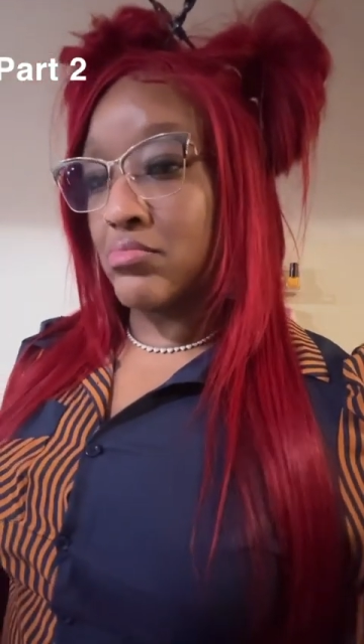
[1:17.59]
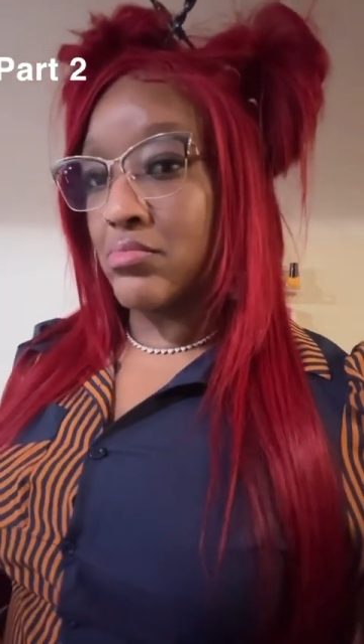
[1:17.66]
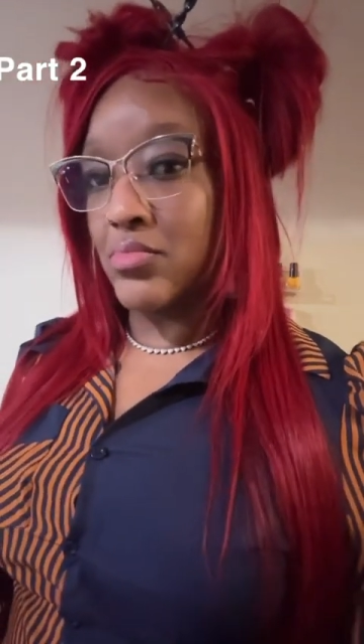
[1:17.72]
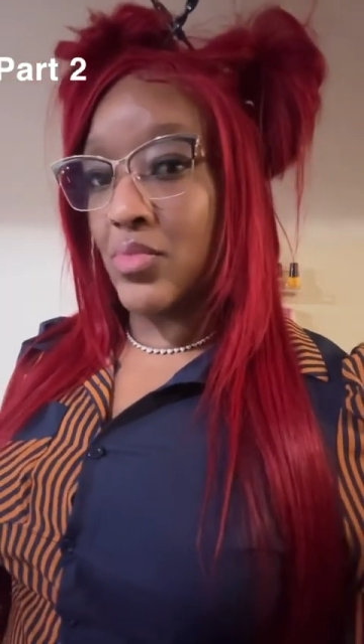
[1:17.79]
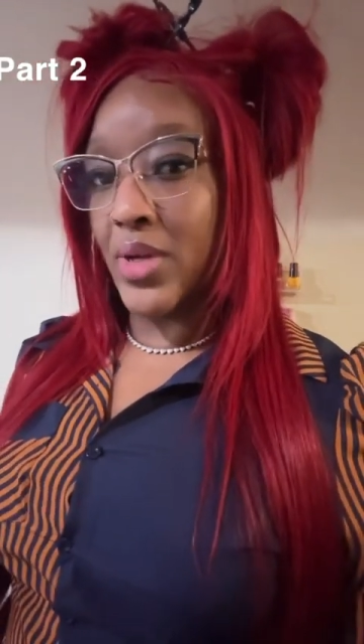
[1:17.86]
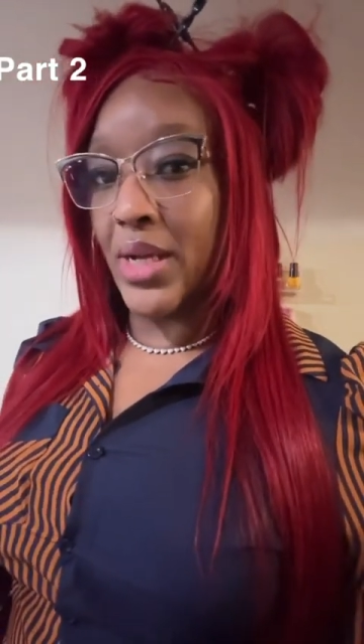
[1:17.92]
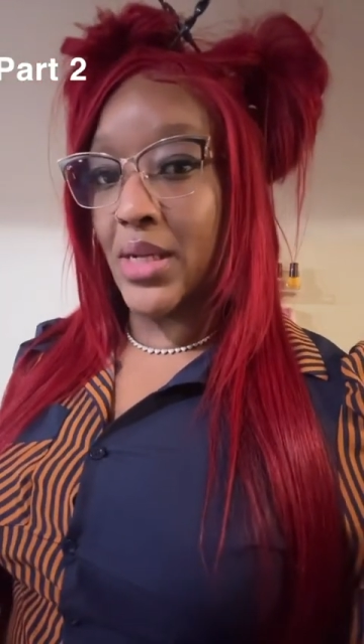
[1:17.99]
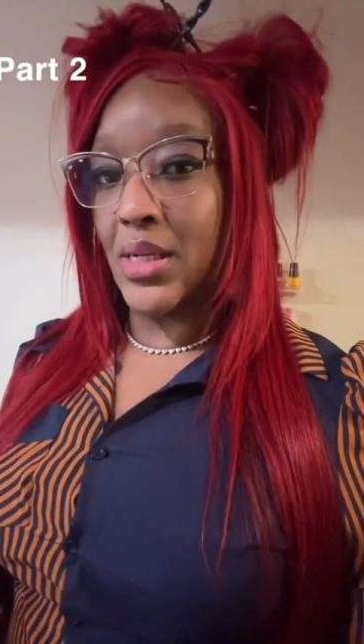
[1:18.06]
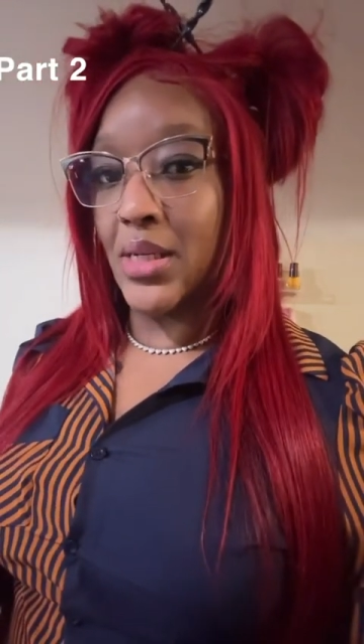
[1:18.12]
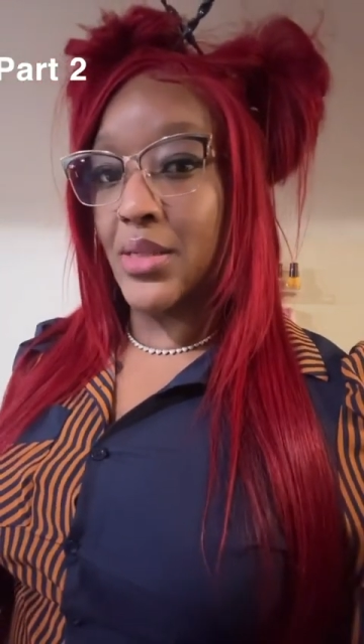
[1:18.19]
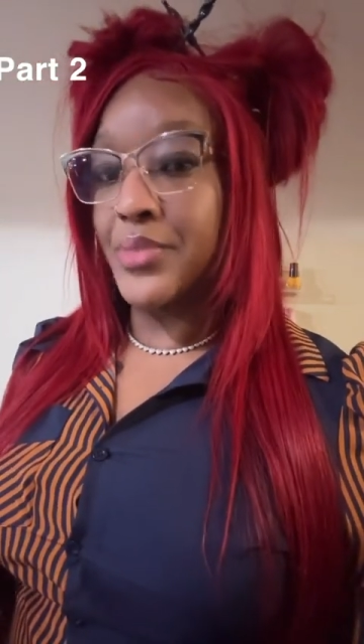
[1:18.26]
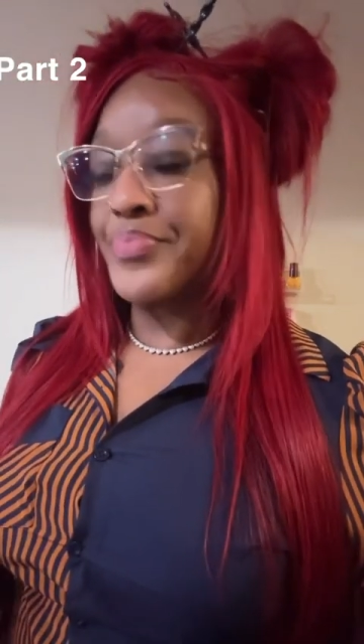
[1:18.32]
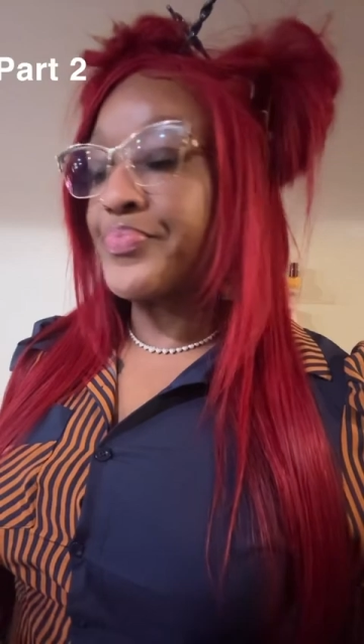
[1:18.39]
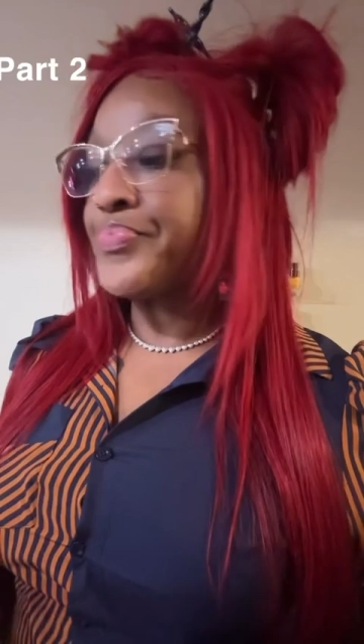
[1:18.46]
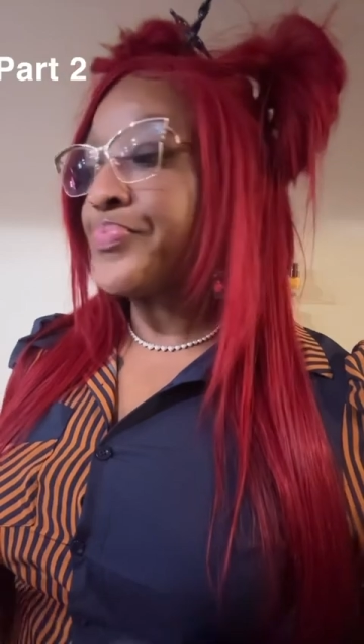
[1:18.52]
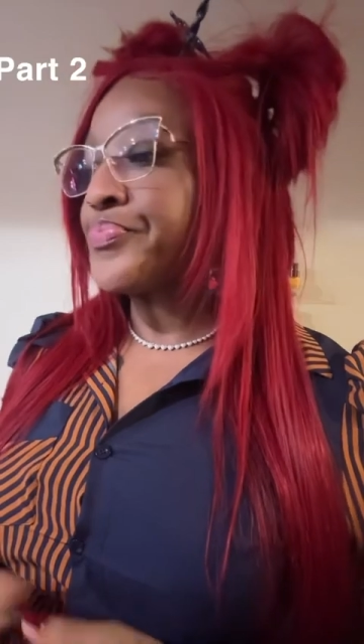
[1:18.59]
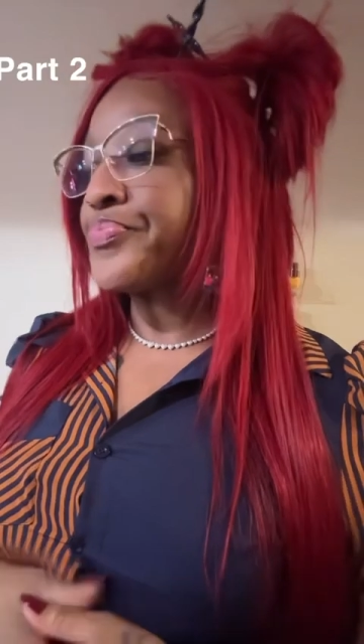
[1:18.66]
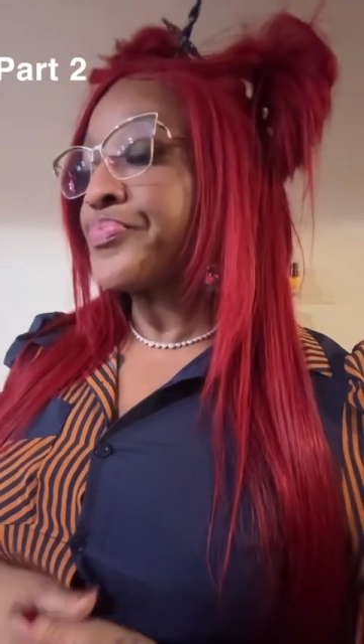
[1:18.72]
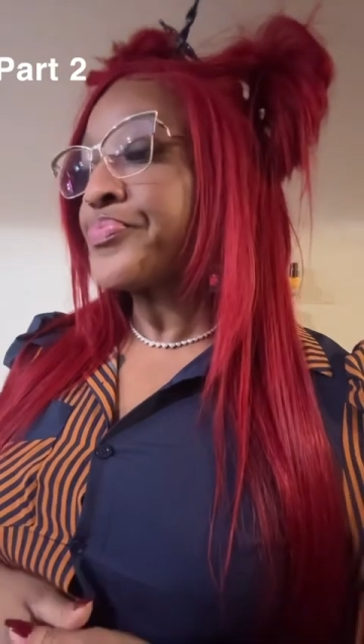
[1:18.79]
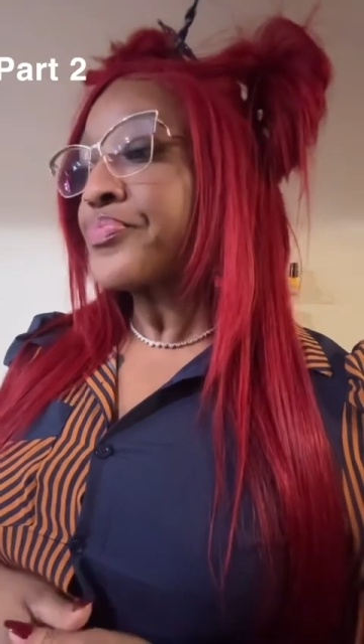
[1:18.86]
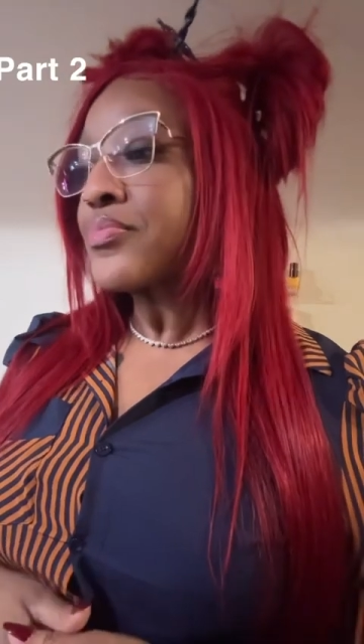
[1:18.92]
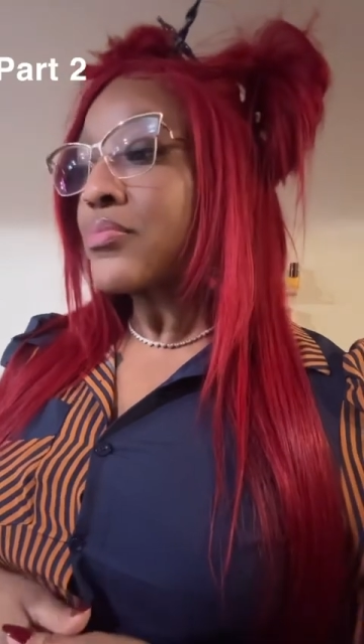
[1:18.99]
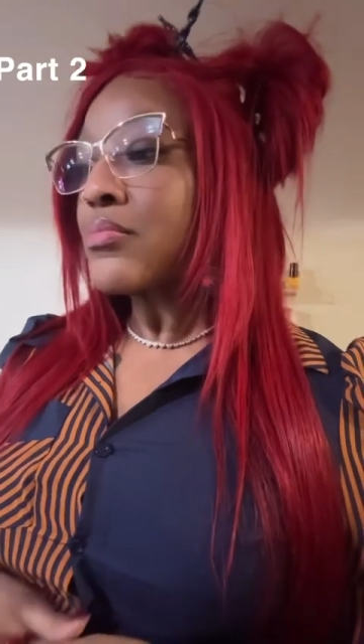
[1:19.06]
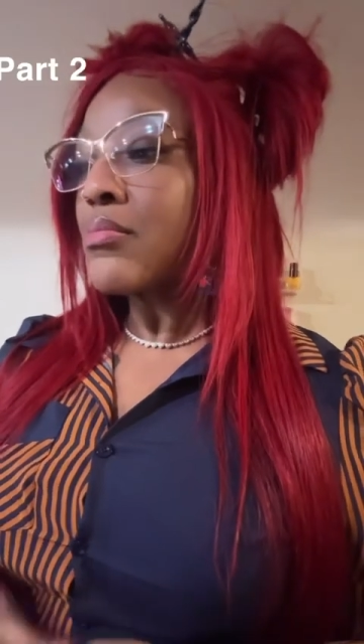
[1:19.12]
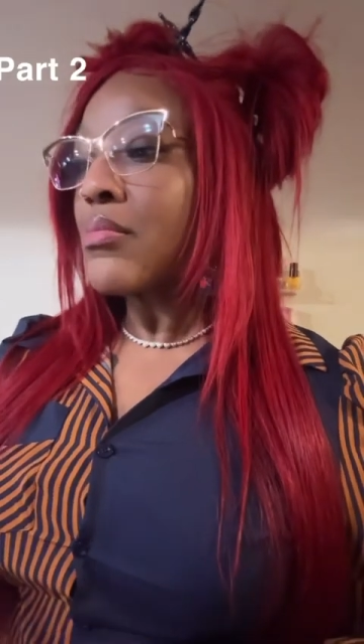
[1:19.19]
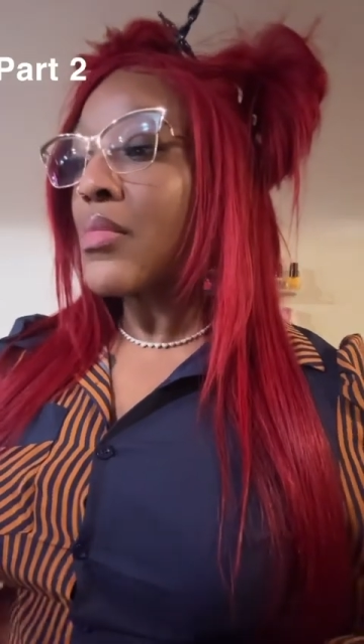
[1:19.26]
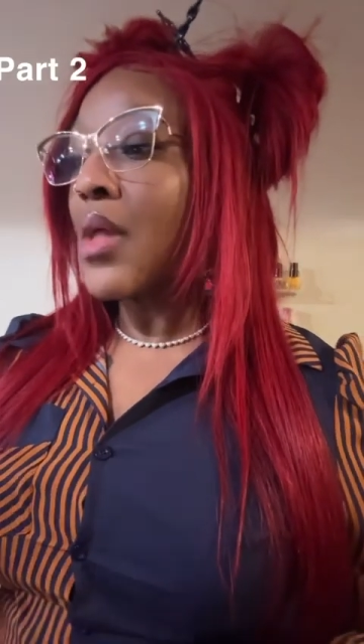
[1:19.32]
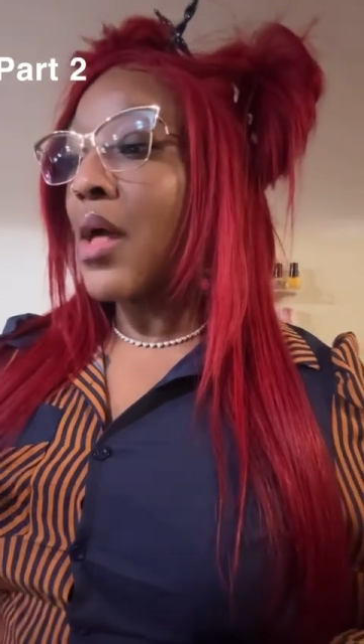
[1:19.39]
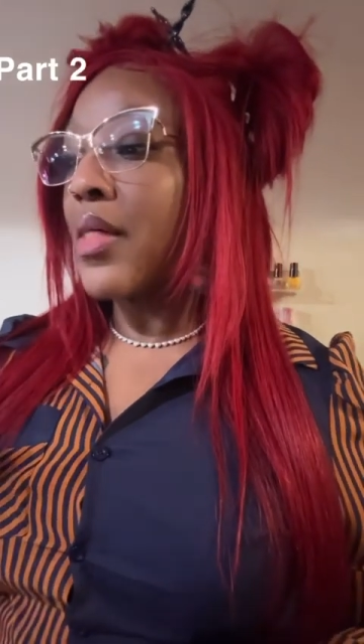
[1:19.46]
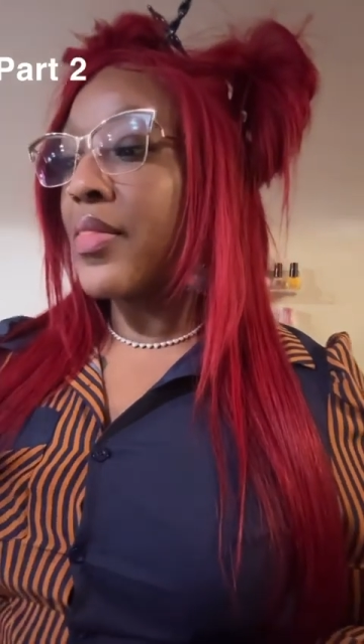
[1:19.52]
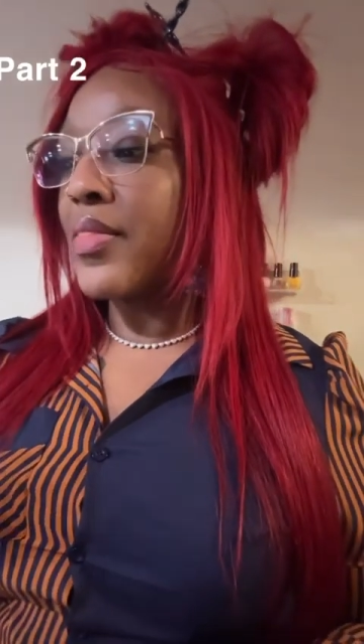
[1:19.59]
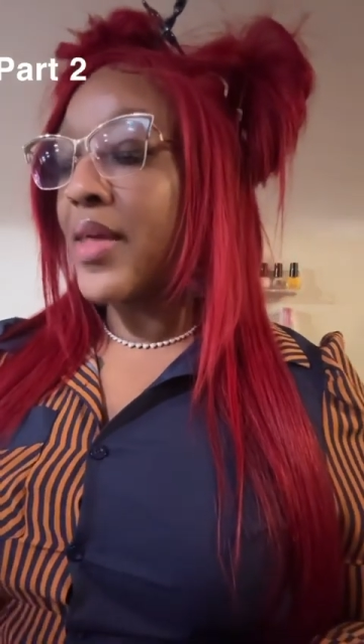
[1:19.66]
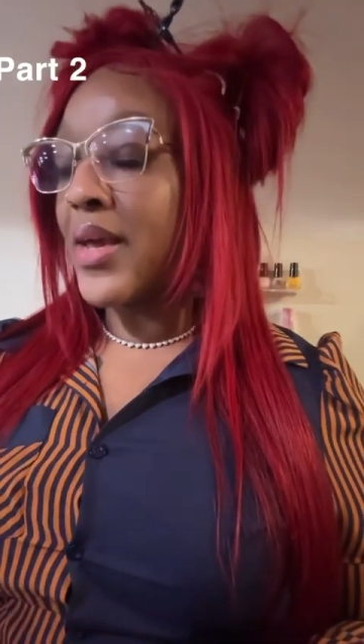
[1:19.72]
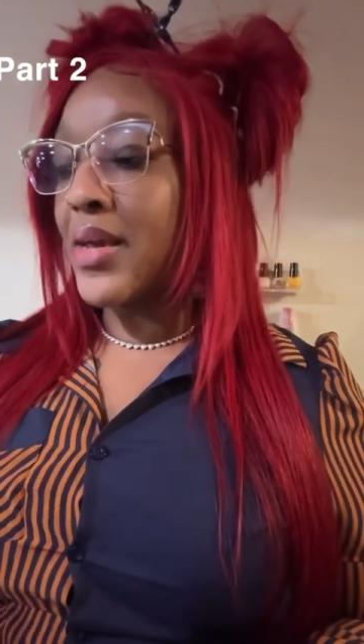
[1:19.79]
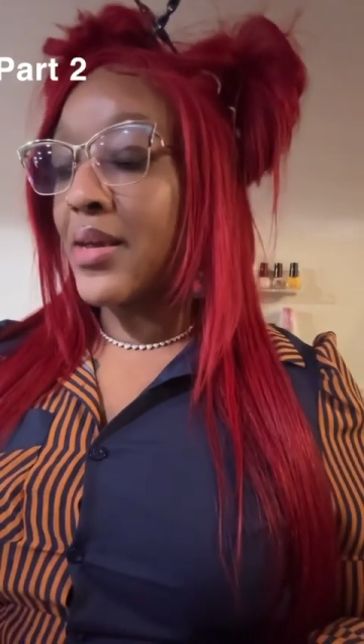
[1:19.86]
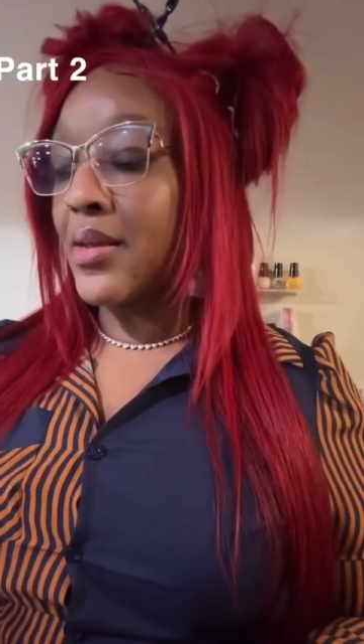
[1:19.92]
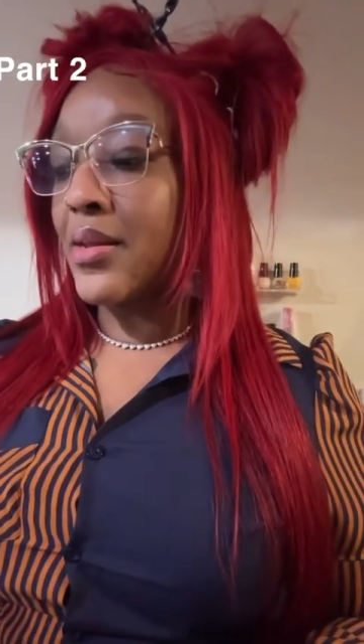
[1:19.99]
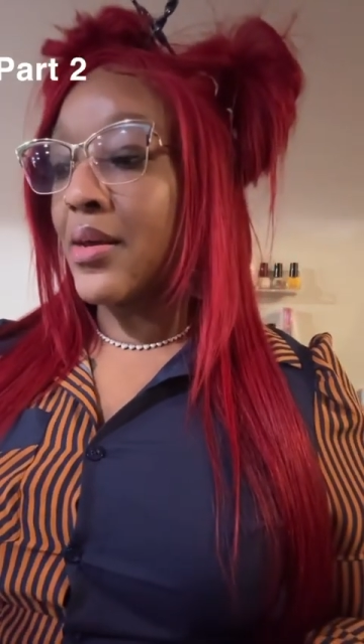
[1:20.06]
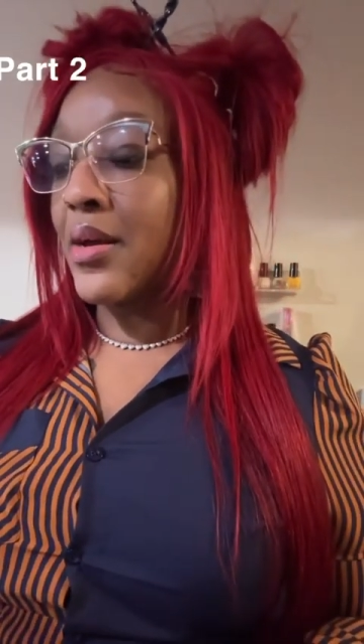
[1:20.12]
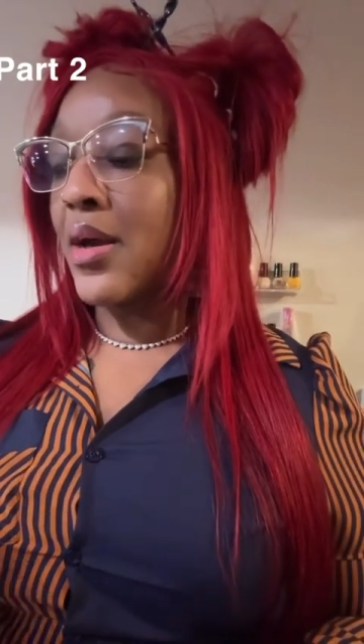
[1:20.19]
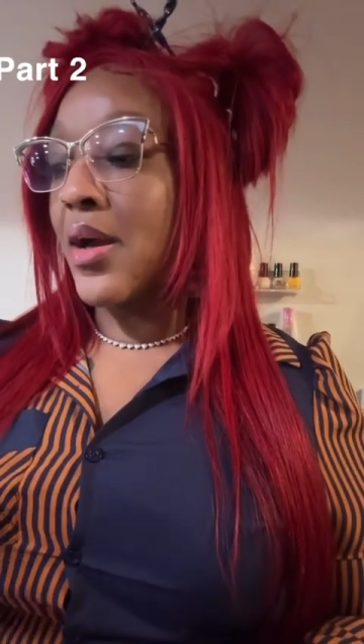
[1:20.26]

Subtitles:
what I need. Then,